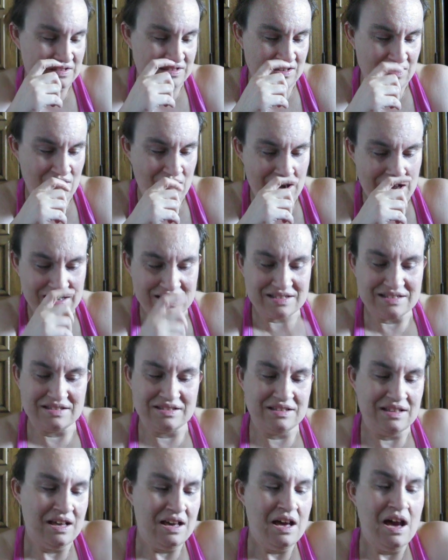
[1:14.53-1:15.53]
So I just
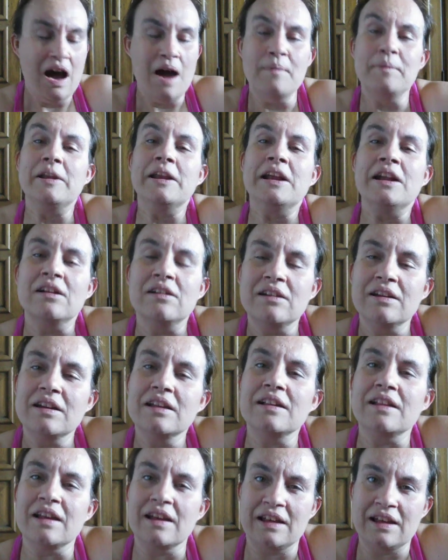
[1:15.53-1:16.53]
I've been
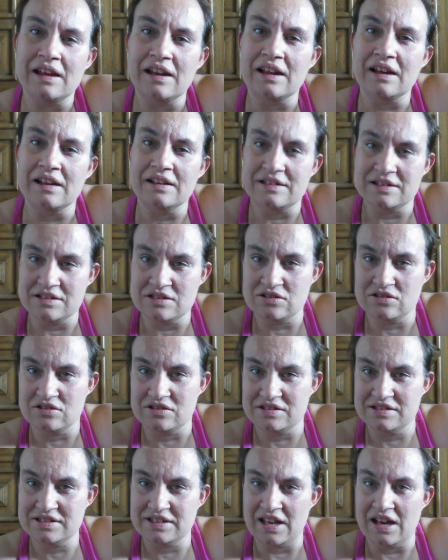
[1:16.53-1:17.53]
hearing that getting a
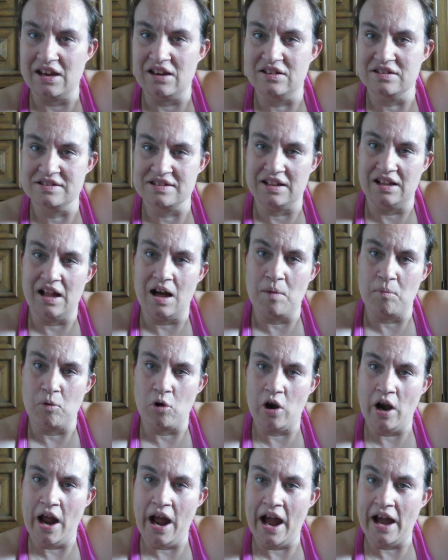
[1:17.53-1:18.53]
digital scale is a lot
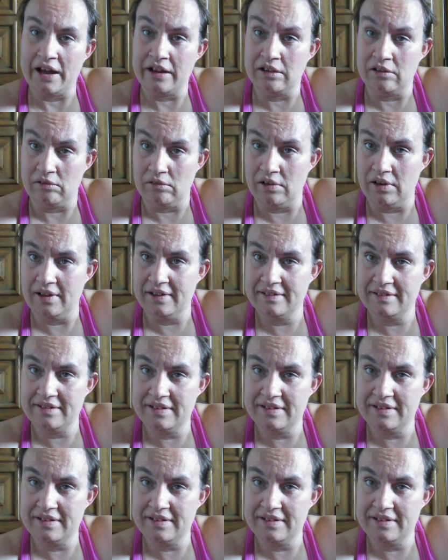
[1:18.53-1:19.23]
more accurate.